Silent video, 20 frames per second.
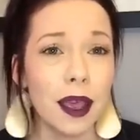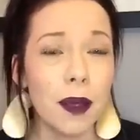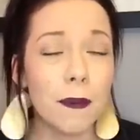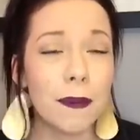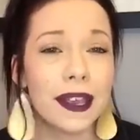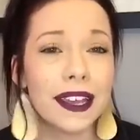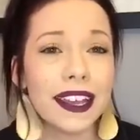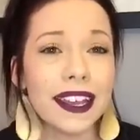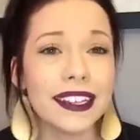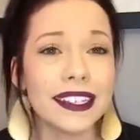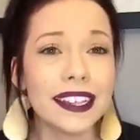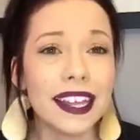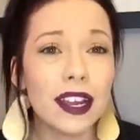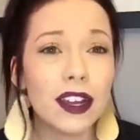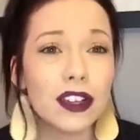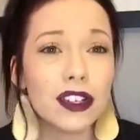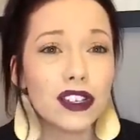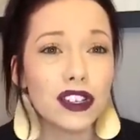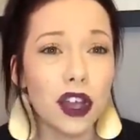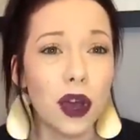because they
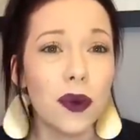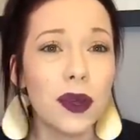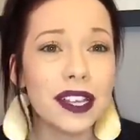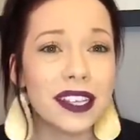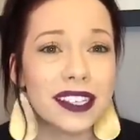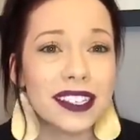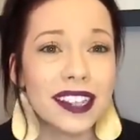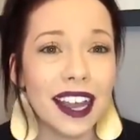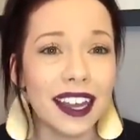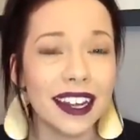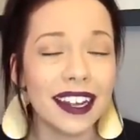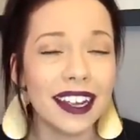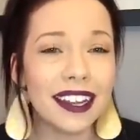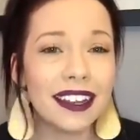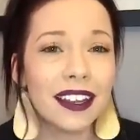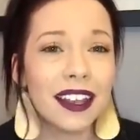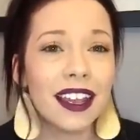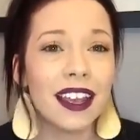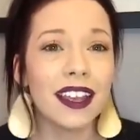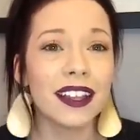are so excited
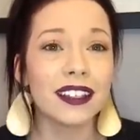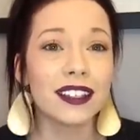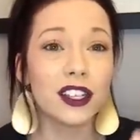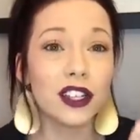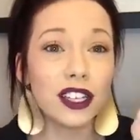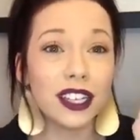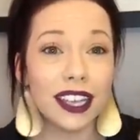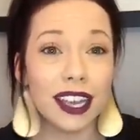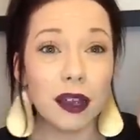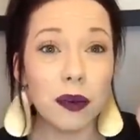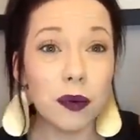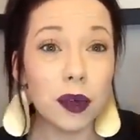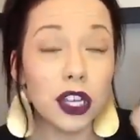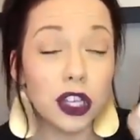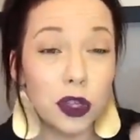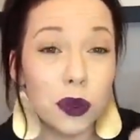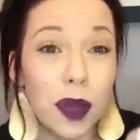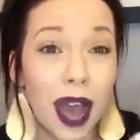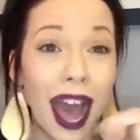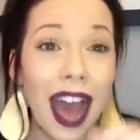to get what
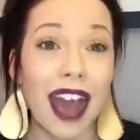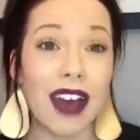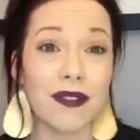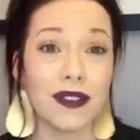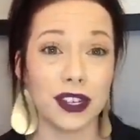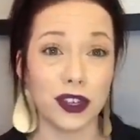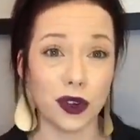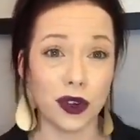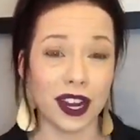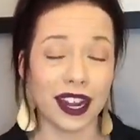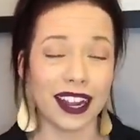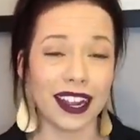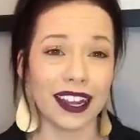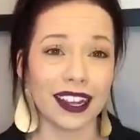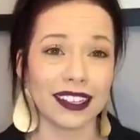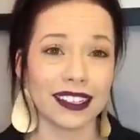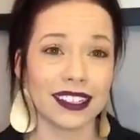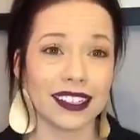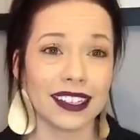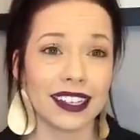you have in your
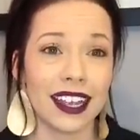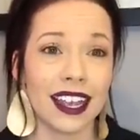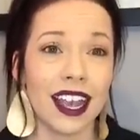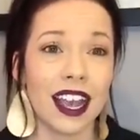hands.